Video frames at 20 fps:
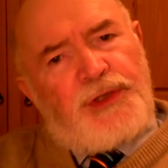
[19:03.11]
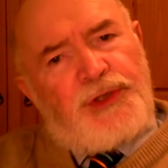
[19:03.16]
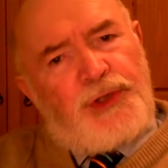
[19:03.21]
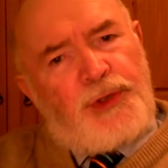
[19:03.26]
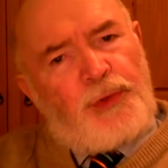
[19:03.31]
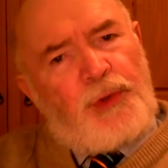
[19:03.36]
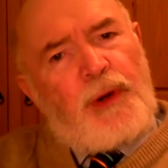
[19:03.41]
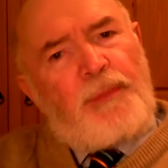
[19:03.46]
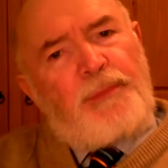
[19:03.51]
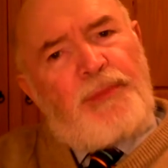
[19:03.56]

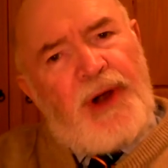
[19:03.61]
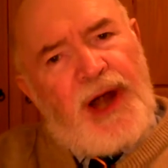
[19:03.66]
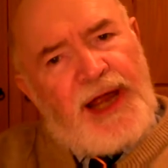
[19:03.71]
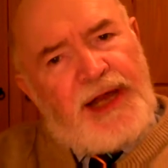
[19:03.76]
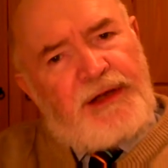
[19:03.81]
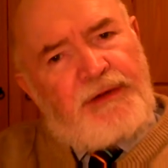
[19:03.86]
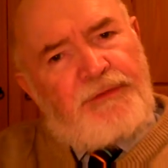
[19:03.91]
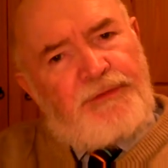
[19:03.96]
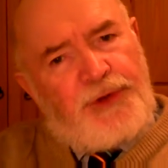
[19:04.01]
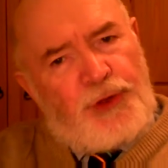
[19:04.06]
to a
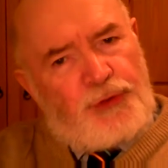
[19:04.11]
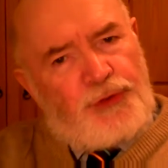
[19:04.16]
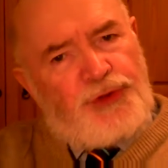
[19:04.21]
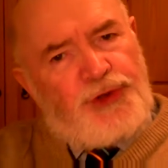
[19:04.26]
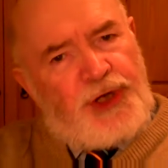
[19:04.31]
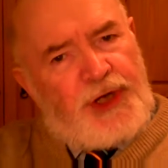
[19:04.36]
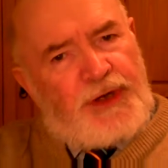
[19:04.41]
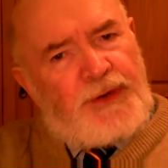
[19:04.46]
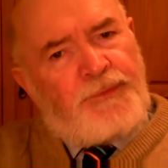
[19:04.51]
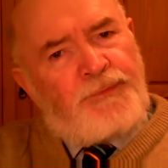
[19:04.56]
bright
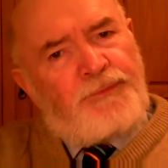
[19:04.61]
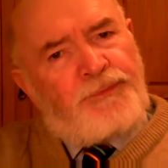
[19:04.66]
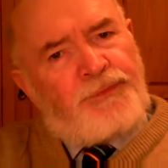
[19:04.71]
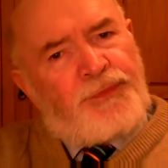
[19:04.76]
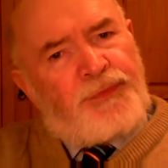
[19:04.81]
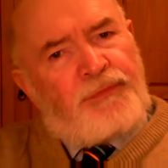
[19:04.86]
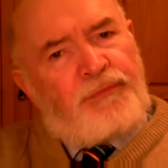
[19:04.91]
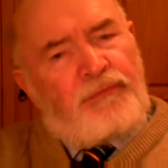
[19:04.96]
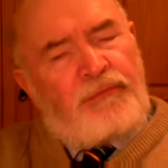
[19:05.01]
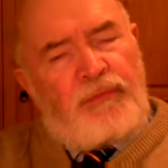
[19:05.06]
future
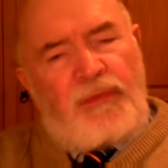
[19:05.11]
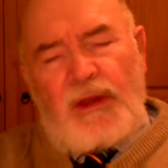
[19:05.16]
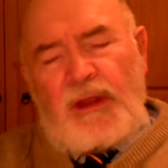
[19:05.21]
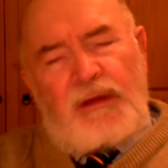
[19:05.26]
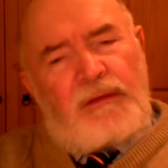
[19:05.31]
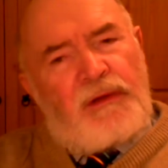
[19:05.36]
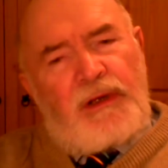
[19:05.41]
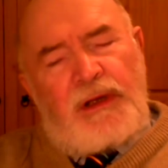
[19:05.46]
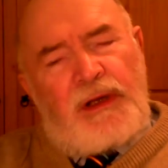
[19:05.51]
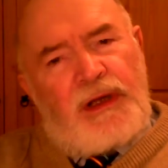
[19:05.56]

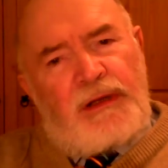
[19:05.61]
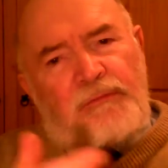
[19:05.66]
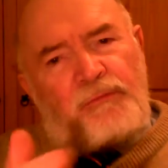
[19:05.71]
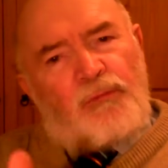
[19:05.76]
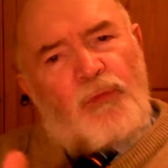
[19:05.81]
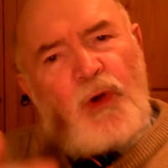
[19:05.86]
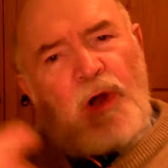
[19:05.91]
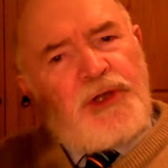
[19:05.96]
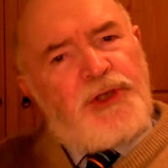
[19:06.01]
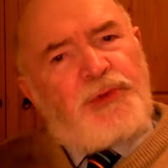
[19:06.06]

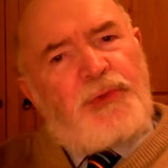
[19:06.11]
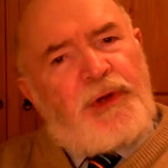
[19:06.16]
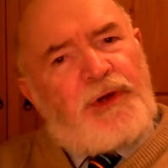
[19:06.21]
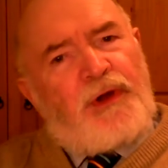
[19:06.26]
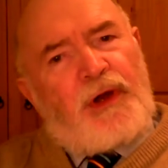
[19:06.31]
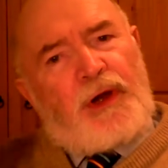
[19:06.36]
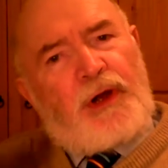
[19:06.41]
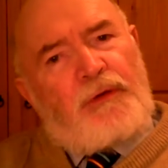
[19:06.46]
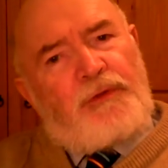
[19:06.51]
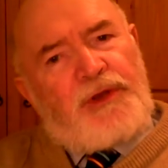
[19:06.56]
once we've
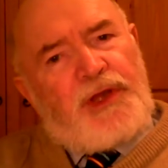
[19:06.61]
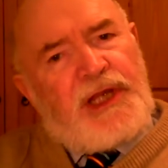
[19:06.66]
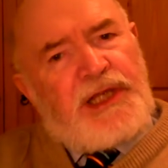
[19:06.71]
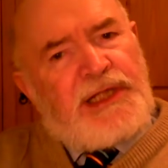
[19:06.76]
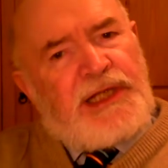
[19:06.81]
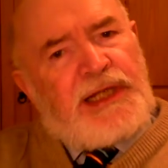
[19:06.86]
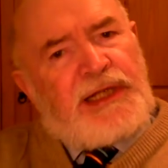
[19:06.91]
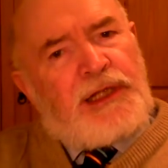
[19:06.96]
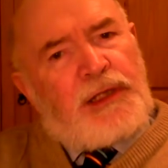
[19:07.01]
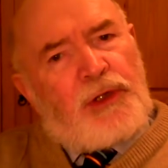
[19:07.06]
got over
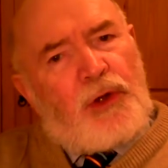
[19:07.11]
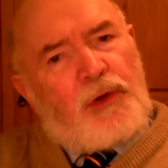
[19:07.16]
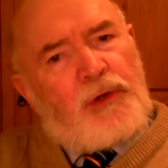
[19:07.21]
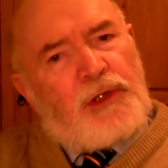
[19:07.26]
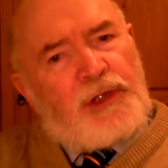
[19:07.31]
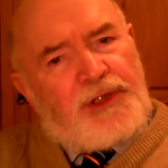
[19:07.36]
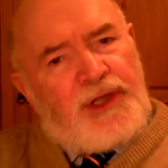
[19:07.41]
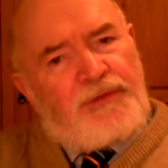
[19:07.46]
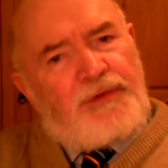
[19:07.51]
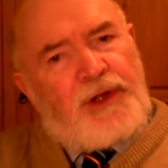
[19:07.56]
these little
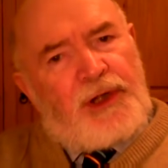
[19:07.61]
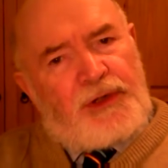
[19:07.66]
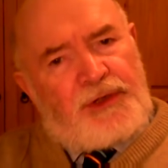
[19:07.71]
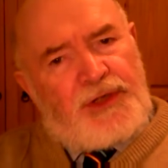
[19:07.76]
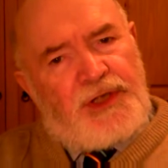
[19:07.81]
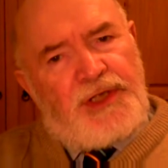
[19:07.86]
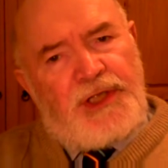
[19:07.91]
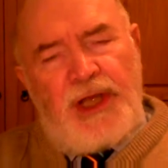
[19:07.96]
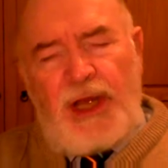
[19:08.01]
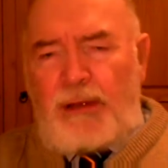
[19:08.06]
local
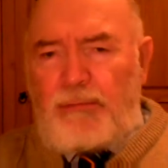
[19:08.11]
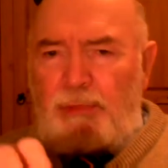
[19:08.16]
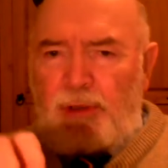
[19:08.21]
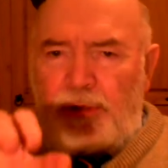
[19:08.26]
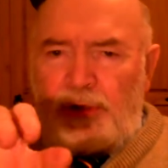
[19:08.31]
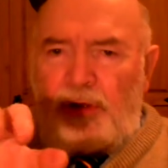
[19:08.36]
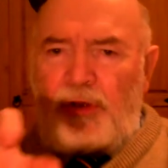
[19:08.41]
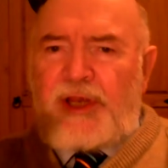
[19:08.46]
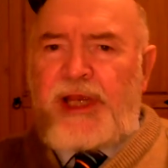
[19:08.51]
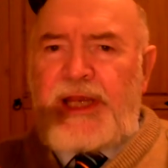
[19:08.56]
difficulties.
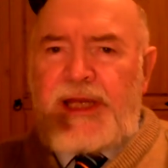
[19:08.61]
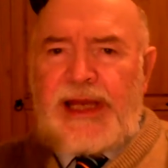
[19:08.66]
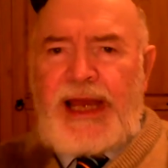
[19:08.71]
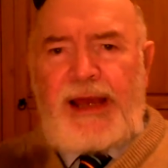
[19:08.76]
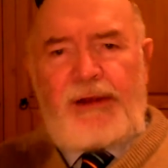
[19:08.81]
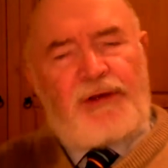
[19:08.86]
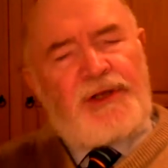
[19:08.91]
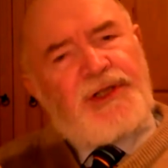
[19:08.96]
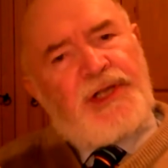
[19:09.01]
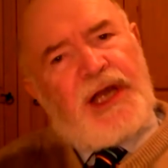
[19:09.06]
But looking
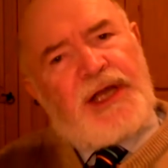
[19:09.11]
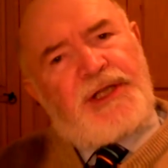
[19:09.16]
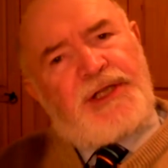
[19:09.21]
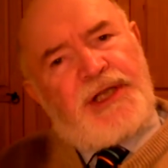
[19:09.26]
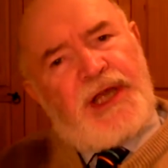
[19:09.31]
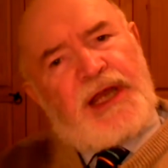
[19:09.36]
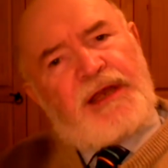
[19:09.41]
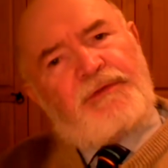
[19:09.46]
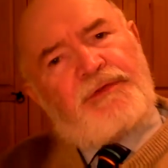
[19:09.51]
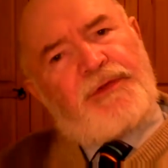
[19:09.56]
down, as I
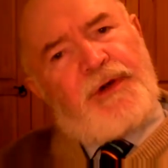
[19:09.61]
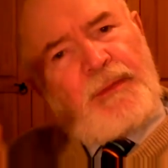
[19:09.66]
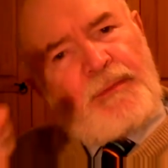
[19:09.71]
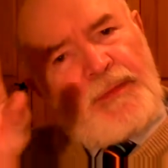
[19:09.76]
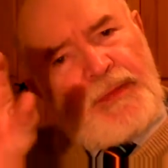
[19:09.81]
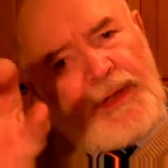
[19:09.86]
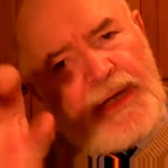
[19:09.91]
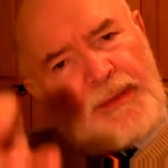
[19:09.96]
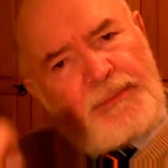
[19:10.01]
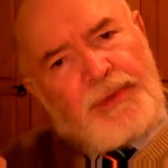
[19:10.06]
say, from
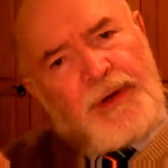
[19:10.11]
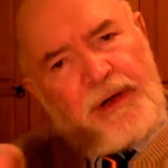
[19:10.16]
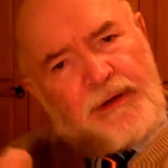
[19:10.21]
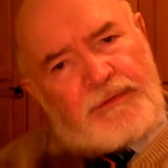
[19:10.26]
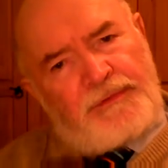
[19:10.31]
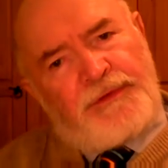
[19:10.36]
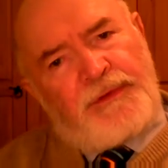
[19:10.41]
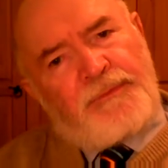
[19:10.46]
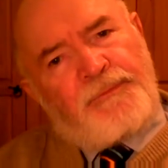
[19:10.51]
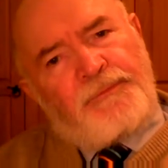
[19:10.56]

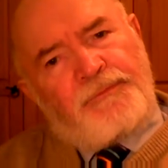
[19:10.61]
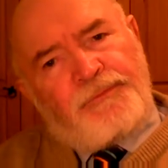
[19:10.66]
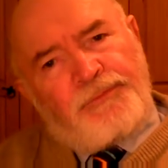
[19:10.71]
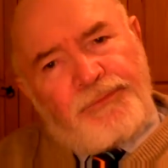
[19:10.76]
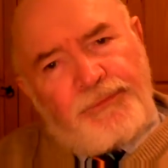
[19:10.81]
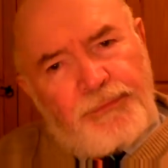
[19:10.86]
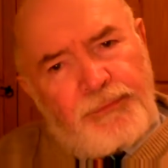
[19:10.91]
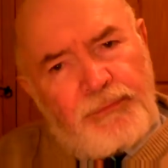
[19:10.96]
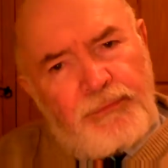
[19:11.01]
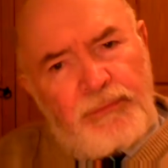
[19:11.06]
above,
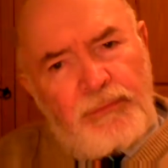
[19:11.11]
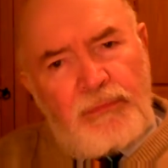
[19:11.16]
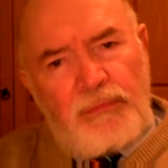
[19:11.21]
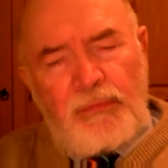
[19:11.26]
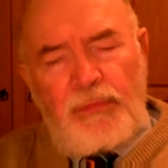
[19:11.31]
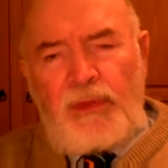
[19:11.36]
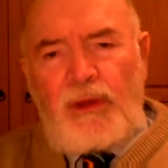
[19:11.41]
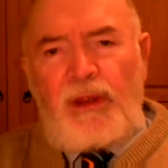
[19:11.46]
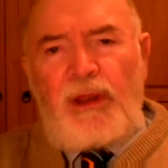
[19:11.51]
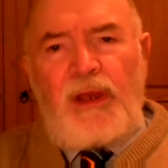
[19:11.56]

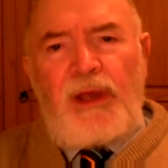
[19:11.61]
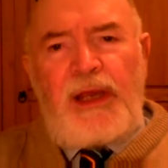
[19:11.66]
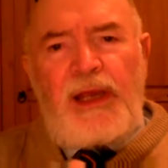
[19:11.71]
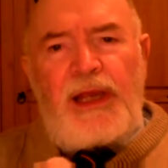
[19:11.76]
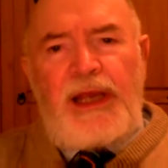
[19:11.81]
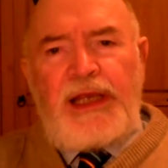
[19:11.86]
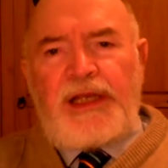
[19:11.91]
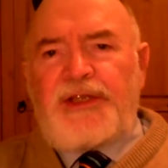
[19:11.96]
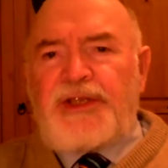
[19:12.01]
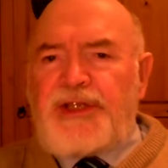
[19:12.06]

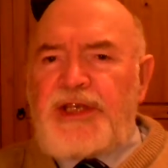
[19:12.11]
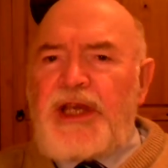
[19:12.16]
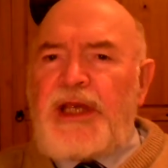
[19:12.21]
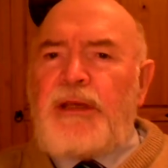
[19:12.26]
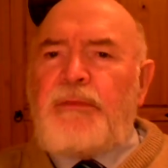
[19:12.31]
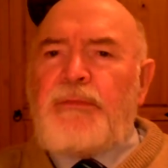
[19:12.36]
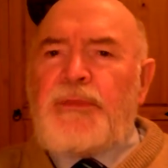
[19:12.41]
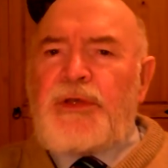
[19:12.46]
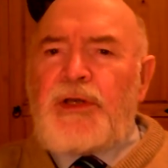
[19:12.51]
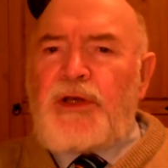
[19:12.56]
it
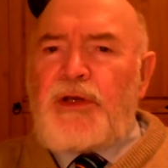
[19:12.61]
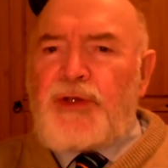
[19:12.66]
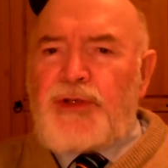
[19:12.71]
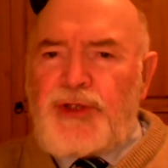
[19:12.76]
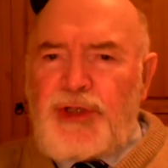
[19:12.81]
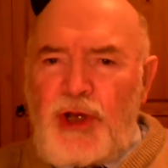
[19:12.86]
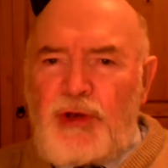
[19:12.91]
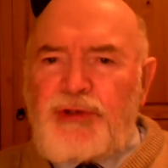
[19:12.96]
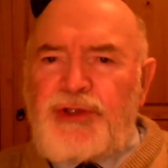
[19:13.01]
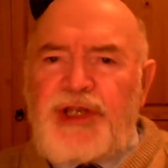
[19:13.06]
seemed
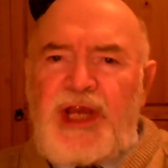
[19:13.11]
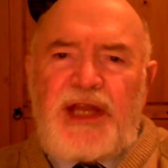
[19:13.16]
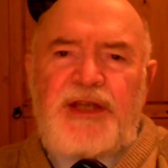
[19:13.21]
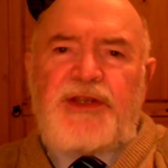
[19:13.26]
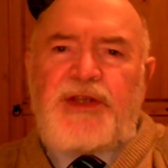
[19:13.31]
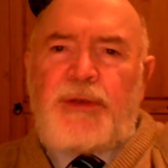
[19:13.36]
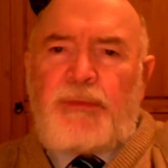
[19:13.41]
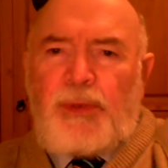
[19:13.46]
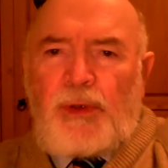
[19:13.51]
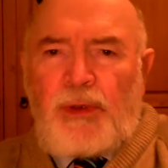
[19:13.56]
so
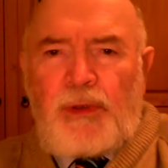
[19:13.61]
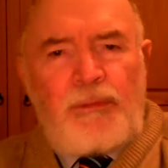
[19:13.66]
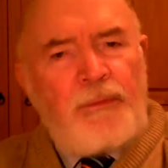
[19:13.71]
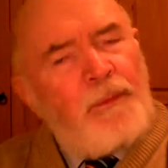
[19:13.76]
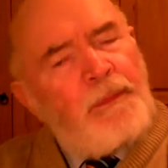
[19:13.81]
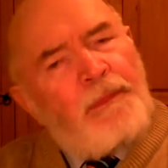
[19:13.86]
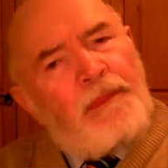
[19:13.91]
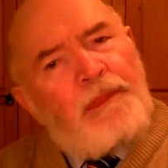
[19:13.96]
sensible